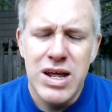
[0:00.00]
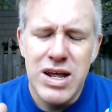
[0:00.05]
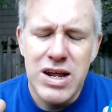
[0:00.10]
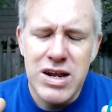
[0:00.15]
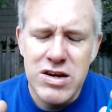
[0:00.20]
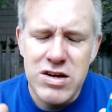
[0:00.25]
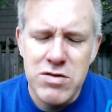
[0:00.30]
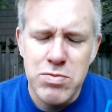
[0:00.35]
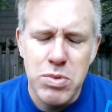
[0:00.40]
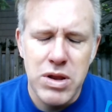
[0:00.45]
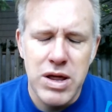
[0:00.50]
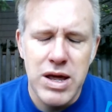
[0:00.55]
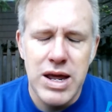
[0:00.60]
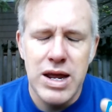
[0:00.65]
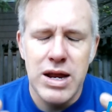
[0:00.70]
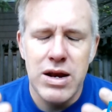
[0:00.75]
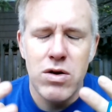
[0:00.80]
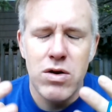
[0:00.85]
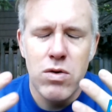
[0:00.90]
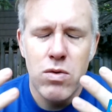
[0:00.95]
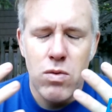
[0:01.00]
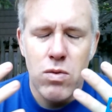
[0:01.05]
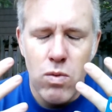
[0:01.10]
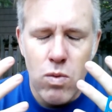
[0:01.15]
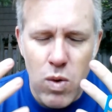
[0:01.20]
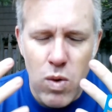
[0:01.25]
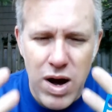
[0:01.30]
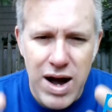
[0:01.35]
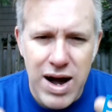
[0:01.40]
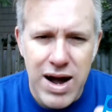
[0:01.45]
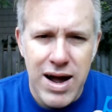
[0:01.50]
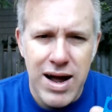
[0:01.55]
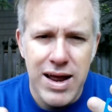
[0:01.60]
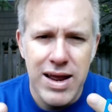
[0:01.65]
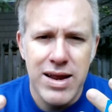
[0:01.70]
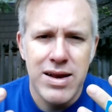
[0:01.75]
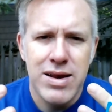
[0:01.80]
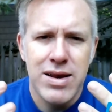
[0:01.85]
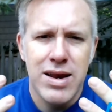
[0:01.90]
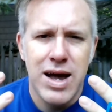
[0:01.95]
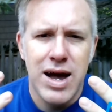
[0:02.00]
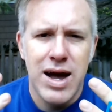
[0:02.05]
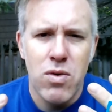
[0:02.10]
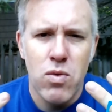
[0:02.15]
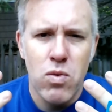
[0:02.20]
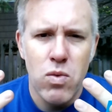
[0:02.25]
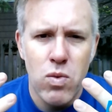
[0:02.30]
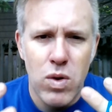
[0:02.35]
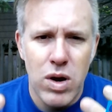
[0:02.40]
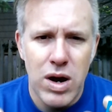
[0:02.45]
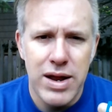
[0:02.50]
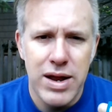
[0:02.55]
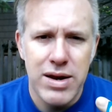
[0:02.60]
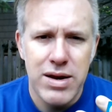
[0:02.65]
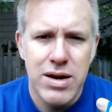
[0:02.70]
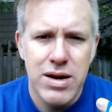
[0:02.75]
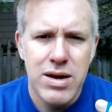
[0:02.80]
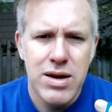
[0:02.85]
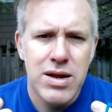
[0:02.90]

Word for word: Explain why, not what.